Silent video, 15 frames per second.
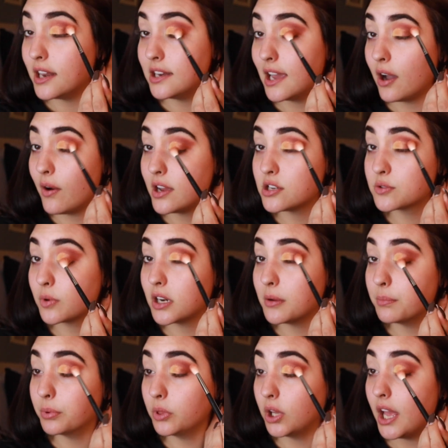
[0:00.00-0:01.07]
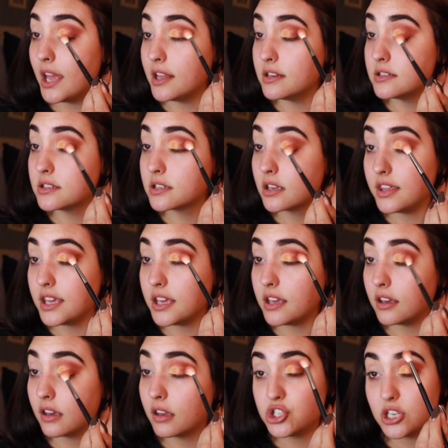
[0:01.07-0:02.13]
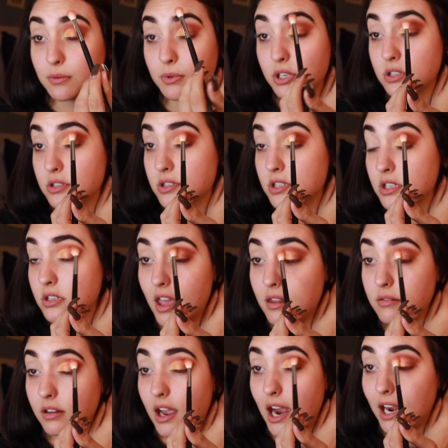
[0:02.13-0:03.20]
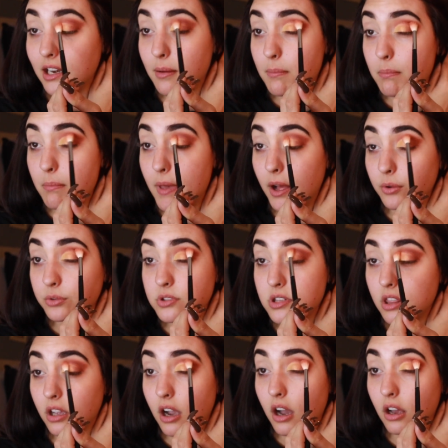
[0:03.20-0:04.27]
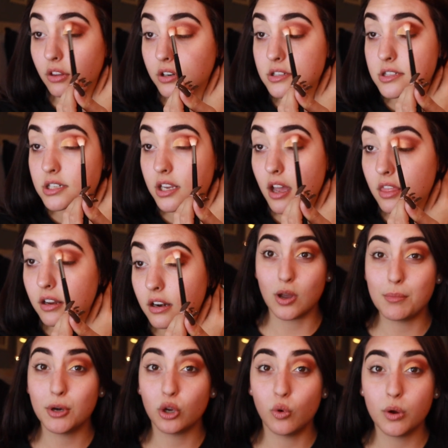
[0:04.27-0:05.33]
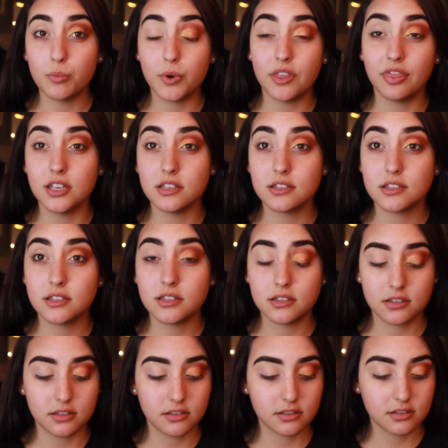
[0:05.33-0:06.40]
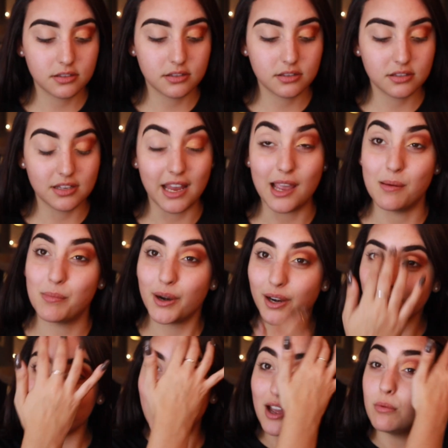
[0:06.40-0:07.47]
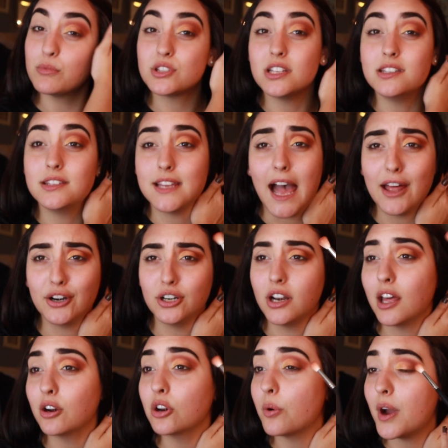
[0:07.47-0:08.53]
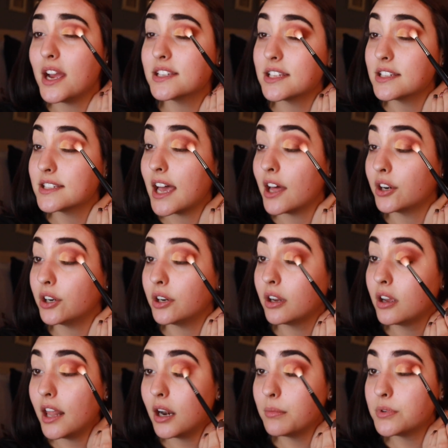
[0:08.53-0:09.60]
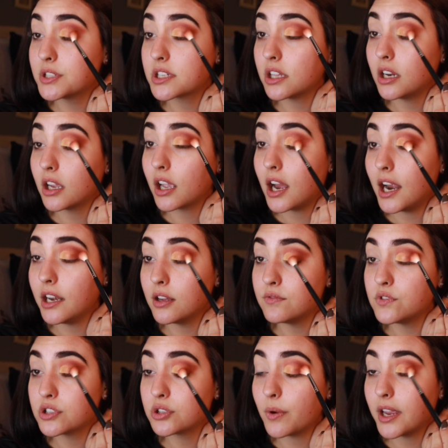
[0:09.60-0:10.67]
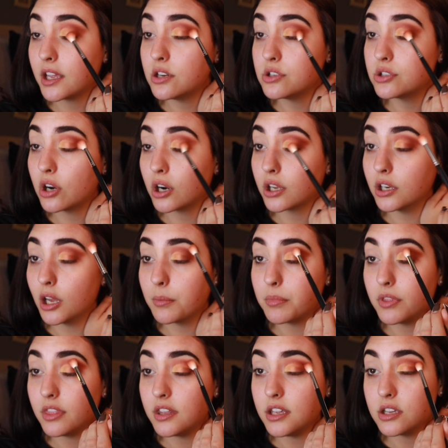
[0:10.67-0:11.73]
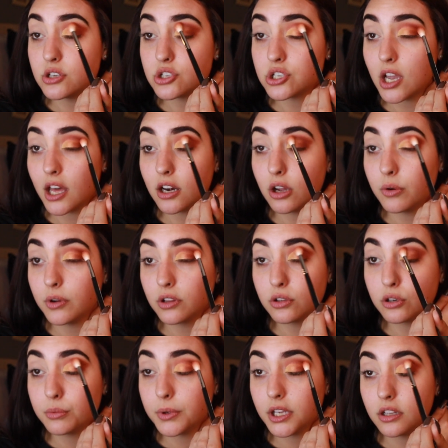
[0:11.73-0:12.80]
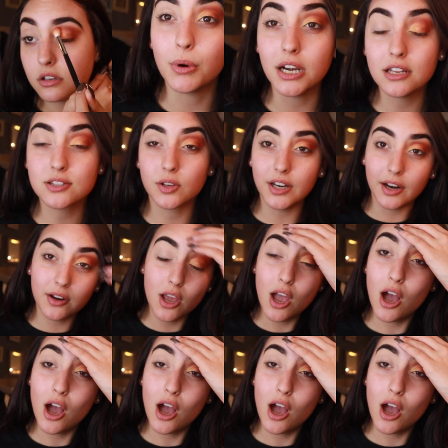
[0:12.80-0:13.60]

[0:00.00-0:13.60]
And now I just want to blend the shimmers and kind of melt the colors together. So I'm gonna go in with this amber. I almost said Saturn. I don't know why I said Saturn. And I'm just gonna kind of, just so I can darken up the shadow a little bit. Brightness go down.